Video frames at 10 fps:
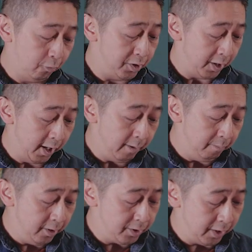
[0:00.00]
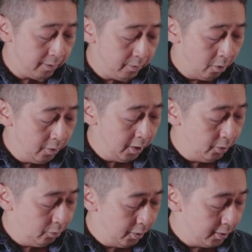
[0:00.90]
with A and B set, all you have
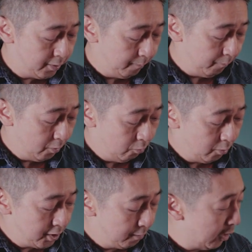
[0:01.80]
to do is watch a